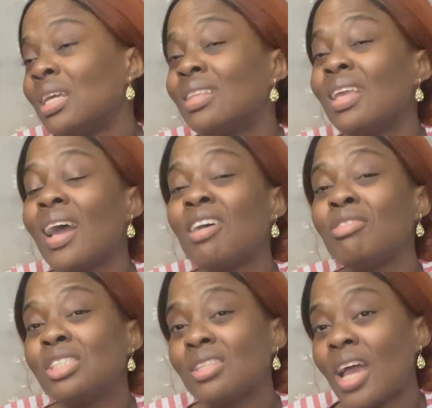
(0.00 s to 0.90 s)
The
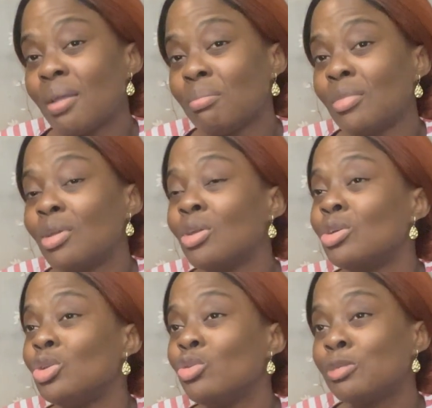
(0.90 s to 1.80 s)
average time
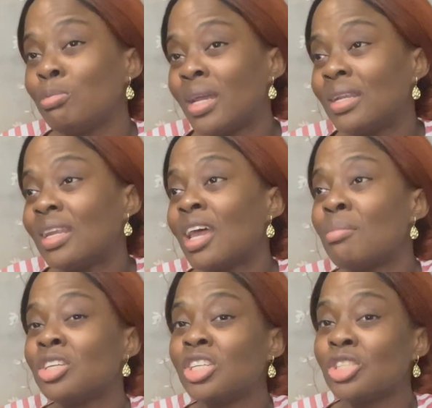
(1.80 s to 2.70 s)
you spend in an
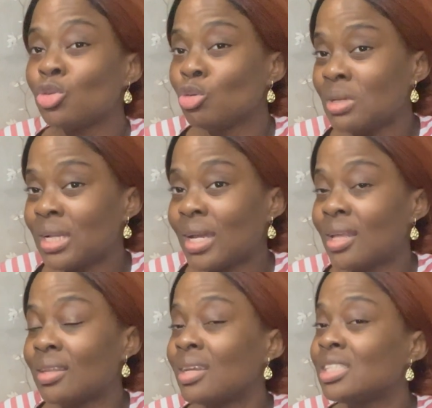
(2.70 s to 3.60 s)
emergency room in
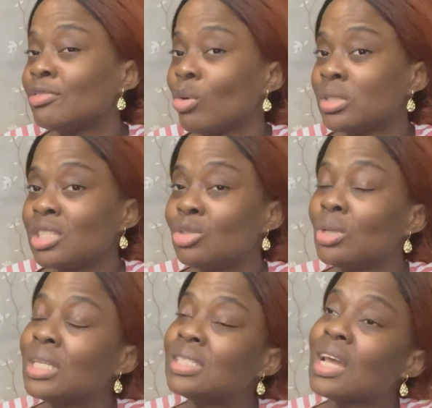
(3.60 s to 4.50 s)
Canada is 14 to
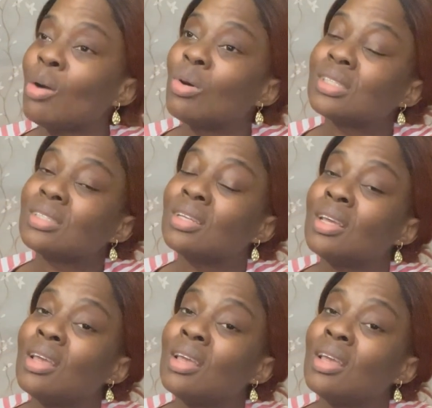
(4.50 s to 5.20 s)
18 hours.